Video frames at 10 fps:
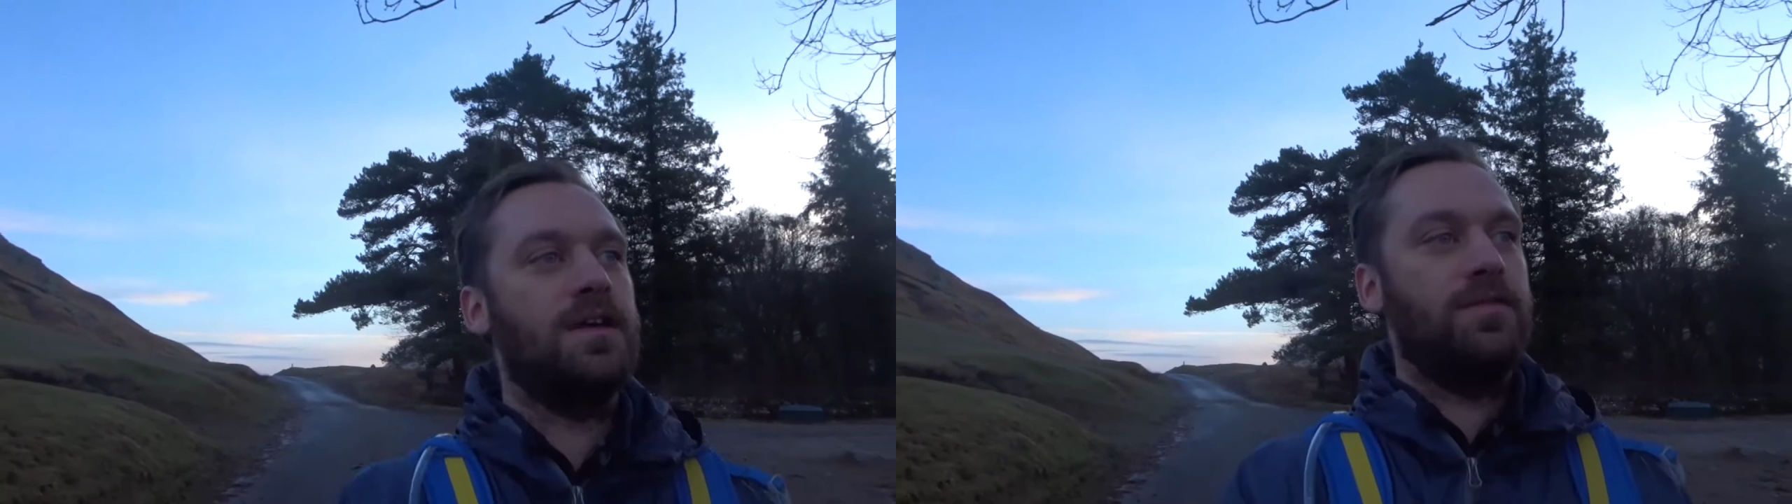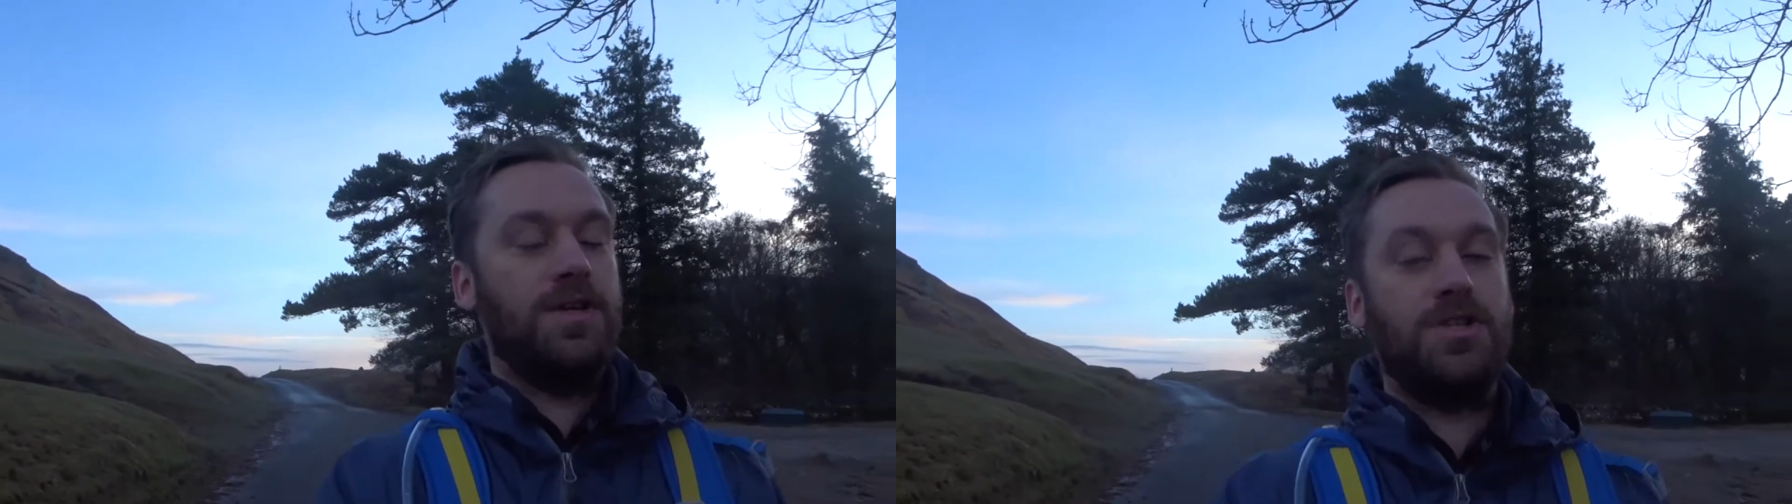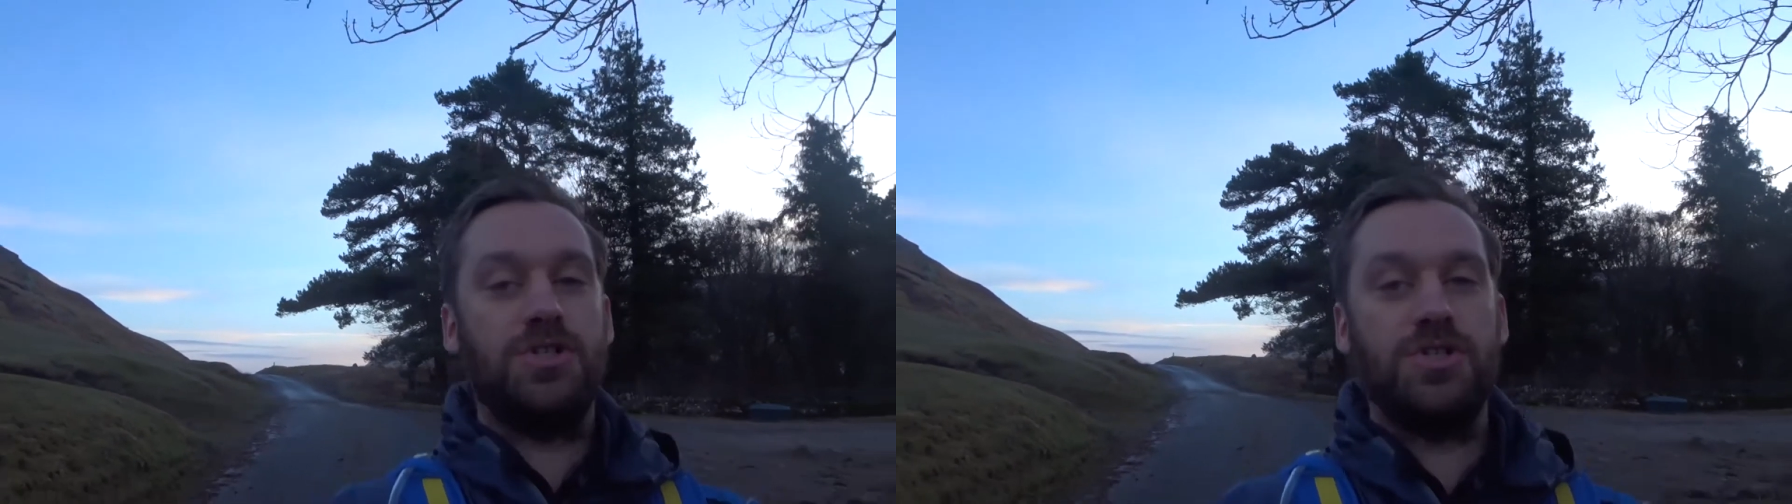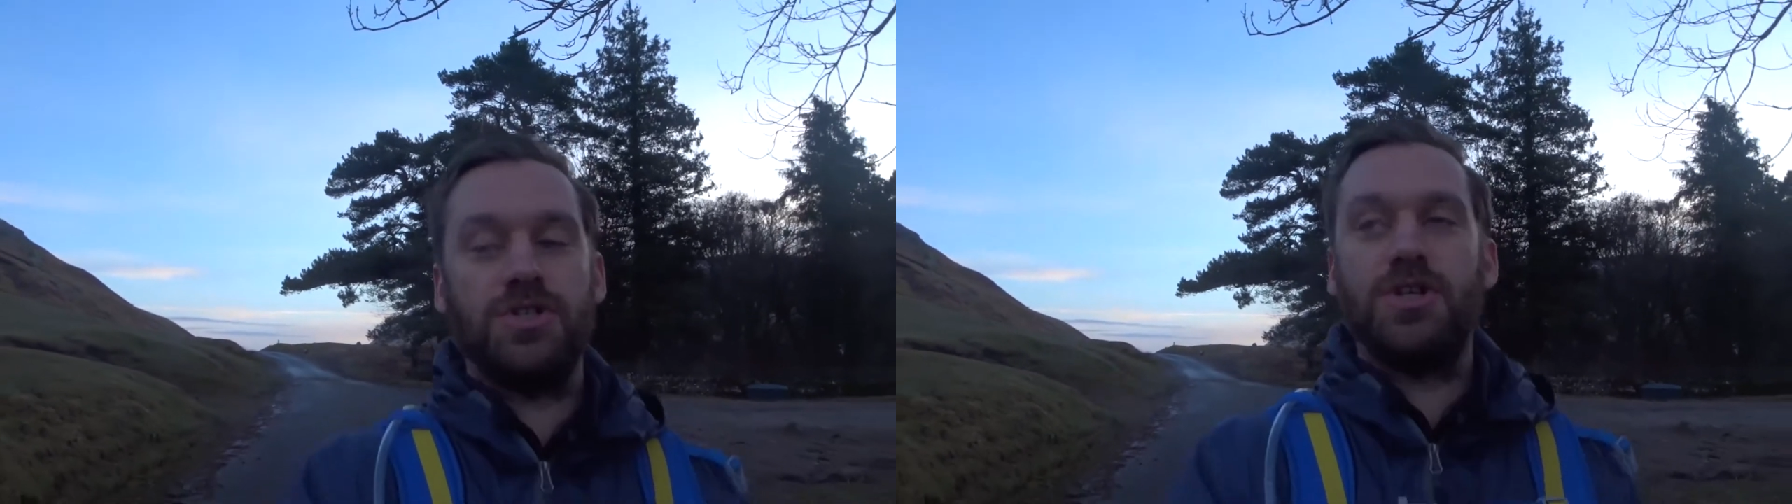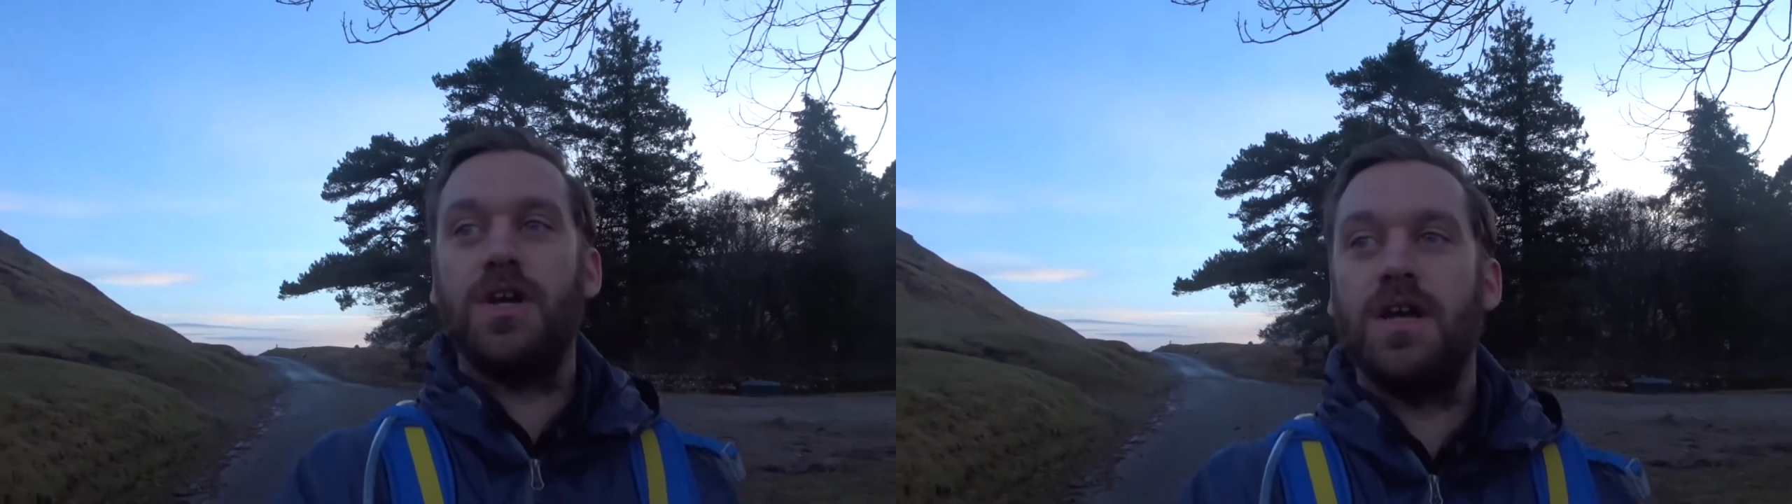
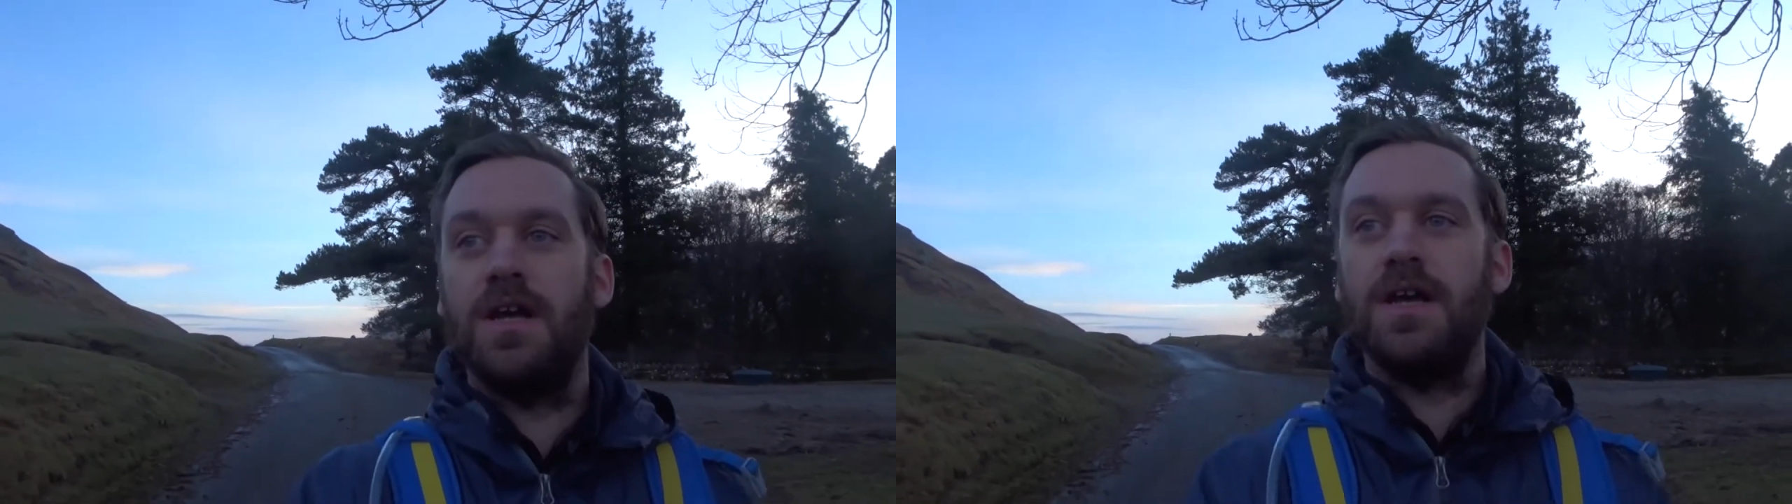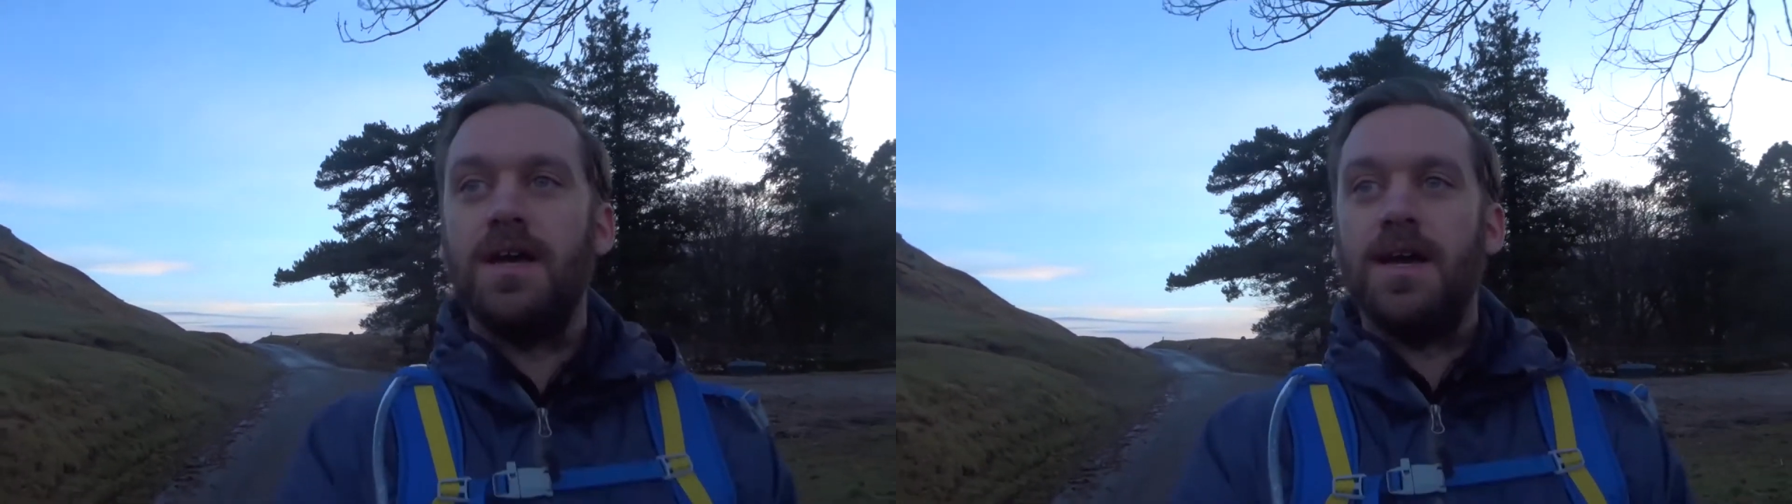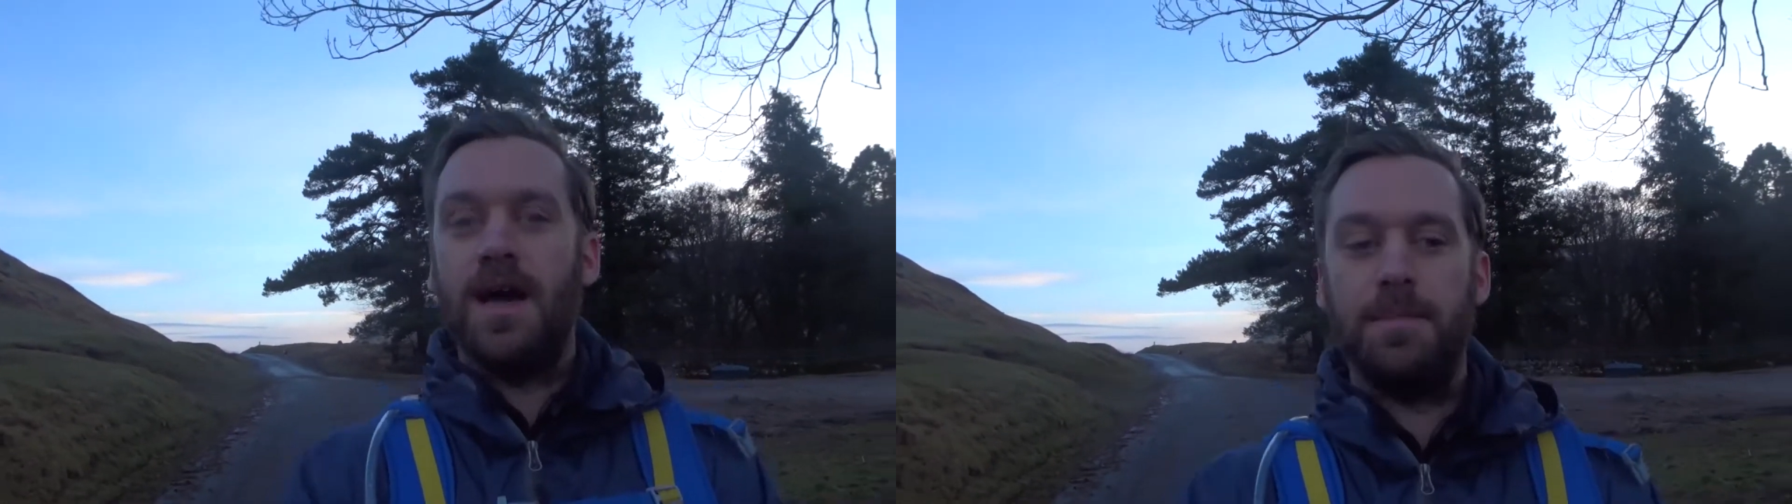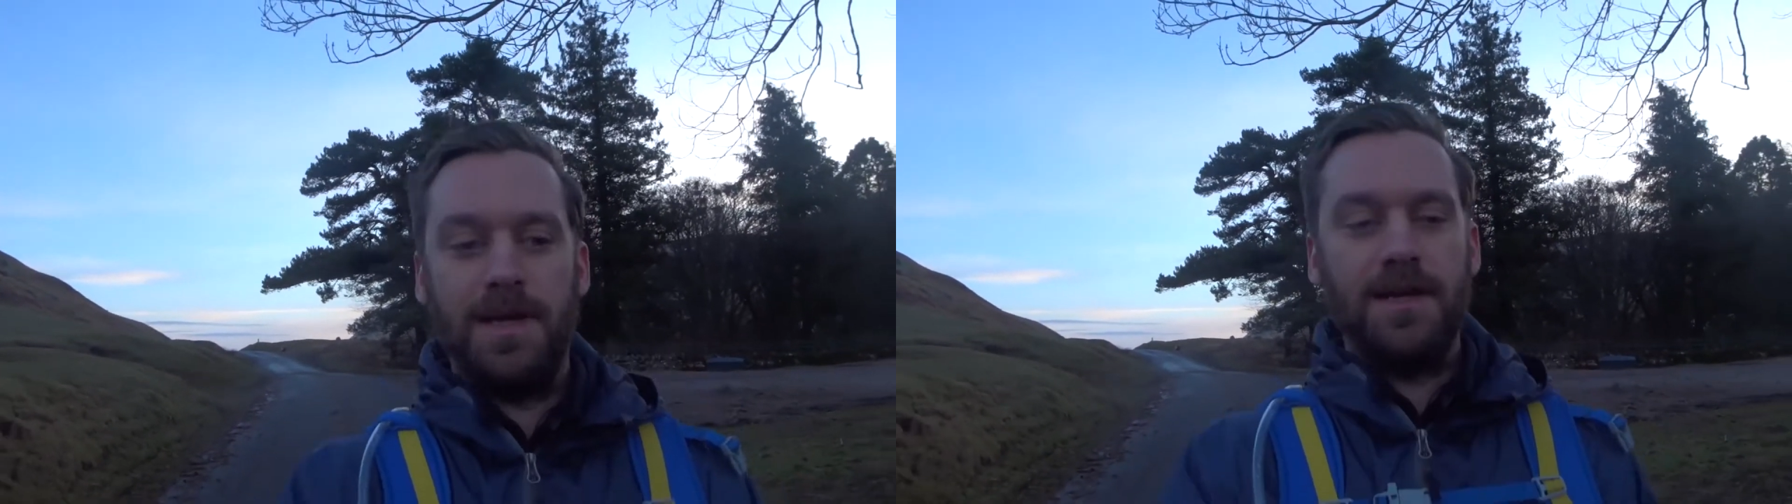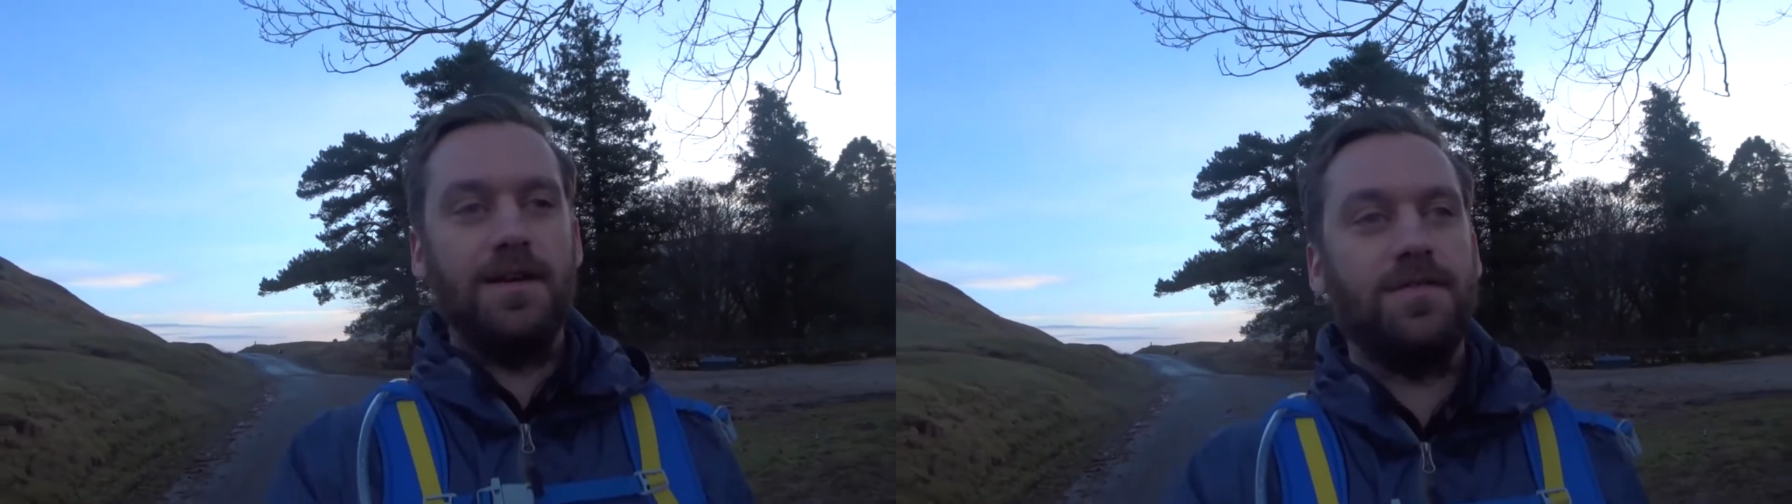which I
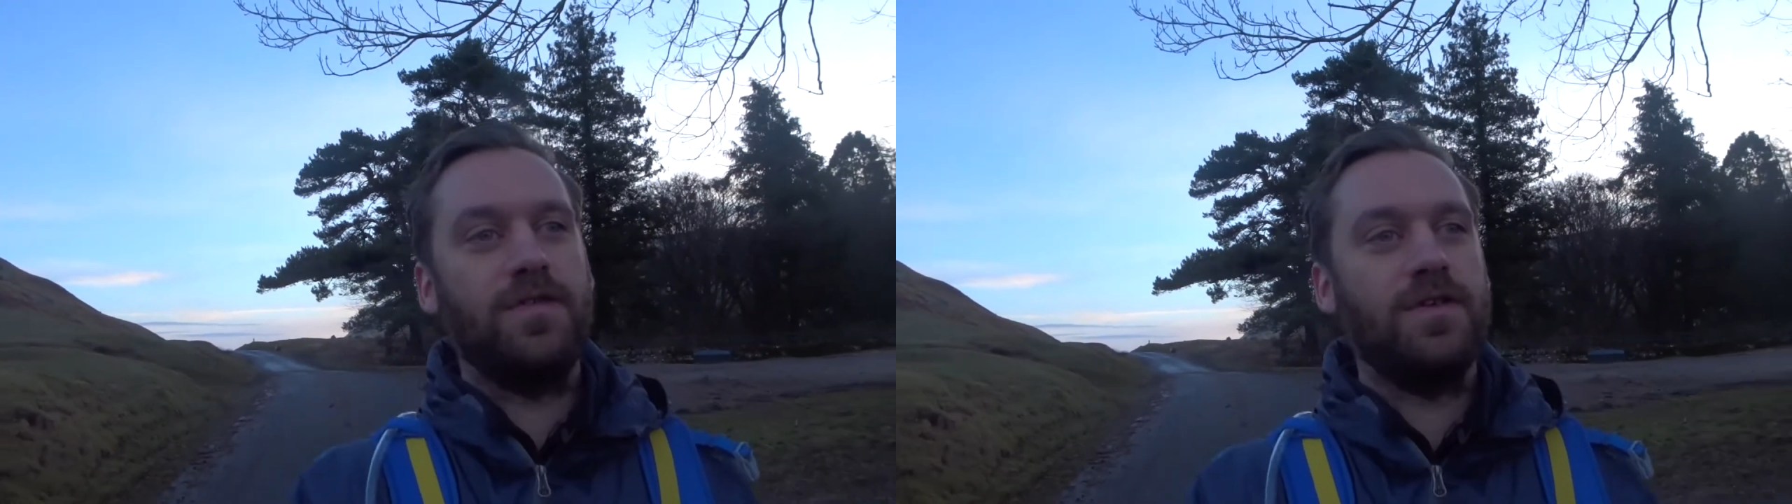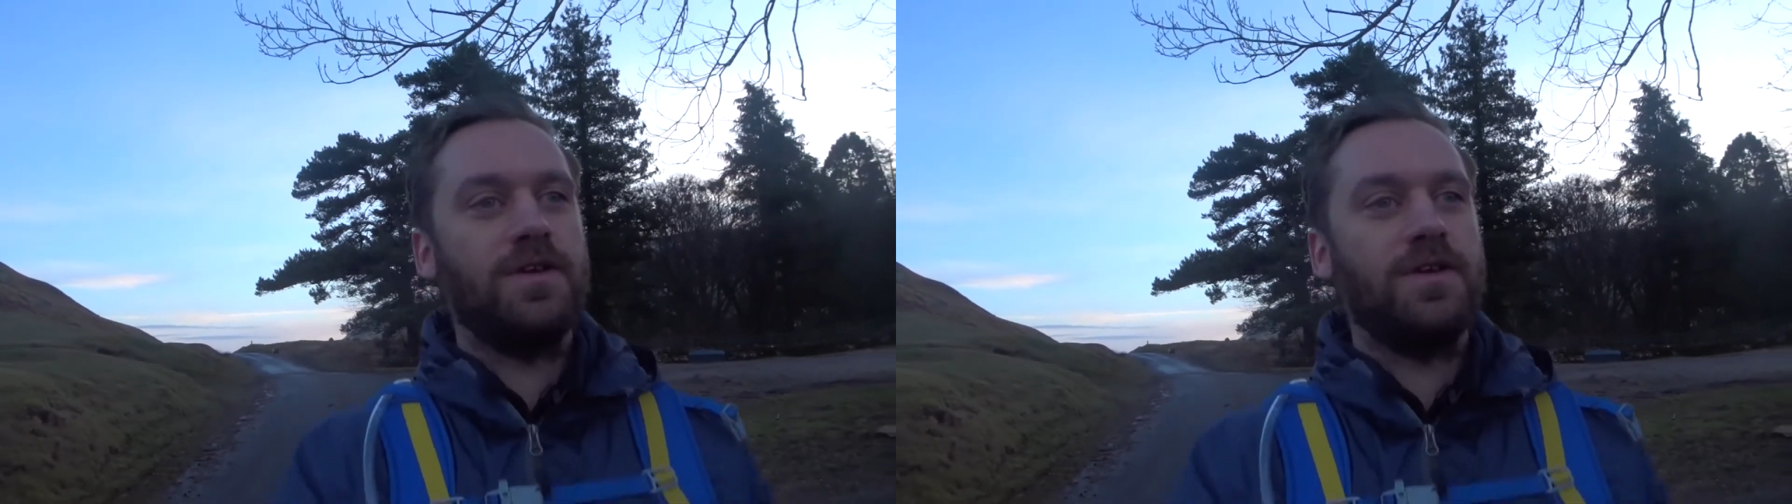believe,